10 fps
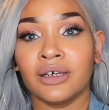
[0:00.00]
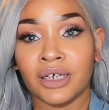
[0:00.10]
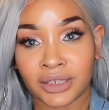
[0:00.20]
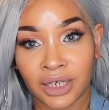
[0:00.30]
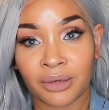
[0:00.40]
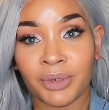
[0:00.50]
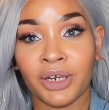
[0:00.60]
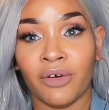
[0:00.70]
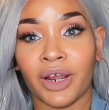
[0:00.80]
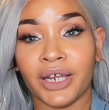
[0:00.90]
it's going to be
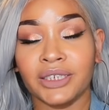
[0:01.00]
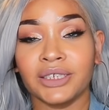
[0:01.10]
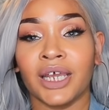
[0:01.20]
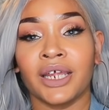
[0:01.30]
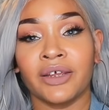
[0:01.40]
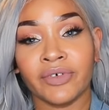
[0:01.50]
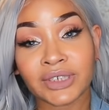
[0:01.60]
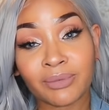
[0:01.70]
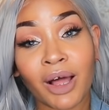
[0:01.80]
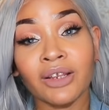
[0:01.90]
great. And if
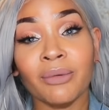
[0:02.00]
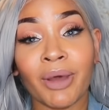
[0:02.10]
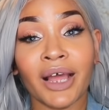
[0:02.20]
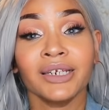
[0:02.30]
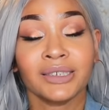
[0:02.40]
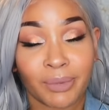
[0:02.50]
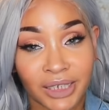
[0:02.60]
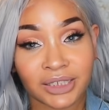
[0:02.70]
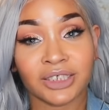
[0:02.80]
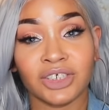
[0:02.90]
it's smaller than mine,
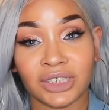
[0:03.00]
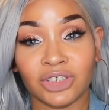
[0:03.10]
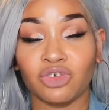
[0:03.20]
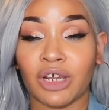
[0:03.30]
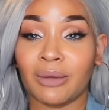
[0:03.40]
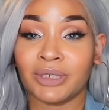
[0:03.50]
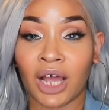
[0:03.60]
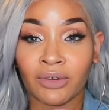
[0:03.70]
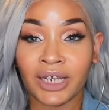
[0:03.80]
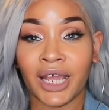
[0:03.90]
expect to adjust the straps.
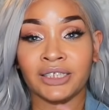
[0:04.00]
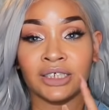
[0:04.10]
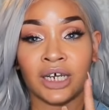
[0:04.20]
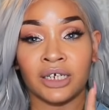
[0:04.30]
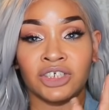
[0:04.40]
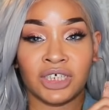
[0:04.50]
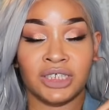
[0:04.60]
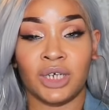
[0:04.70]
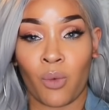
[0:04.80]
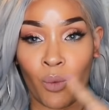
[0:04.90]
I only had to
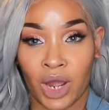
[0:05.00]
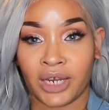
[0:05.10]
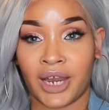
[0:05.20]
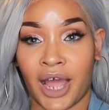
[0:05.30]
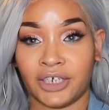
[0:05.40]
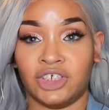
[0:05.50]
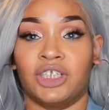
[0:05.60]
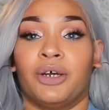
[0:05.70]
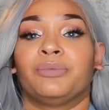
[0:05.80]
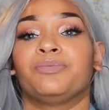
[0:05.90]
adjust it one notch
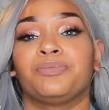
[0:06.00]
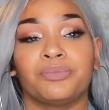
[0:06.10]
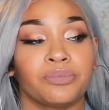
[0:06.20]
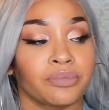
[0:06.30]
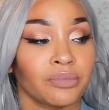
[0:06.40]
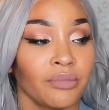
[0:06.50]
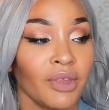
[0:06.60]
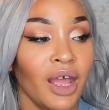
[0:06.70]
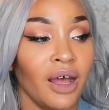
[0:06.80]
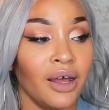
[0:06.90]

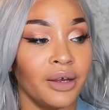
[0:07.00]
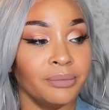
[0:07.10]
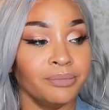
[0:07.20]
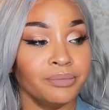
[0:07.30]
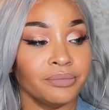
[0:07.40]
though. Um,